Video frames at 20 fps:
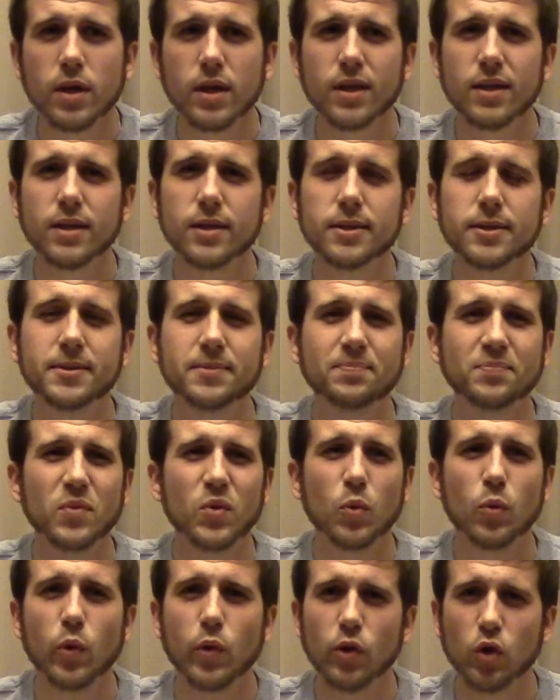And
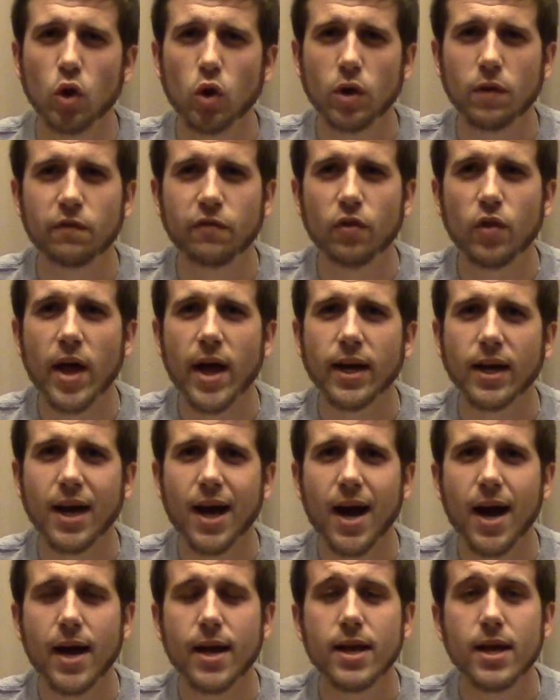they're really looking for that
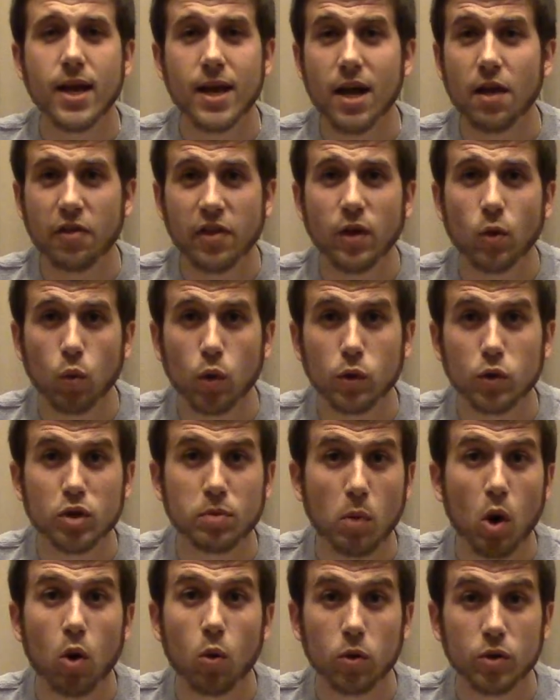guy, and I think Wendell
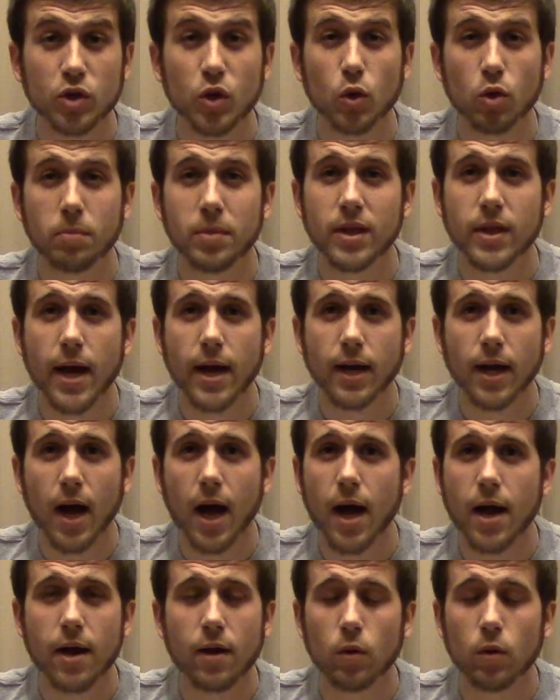Smallwood is going to be that guy.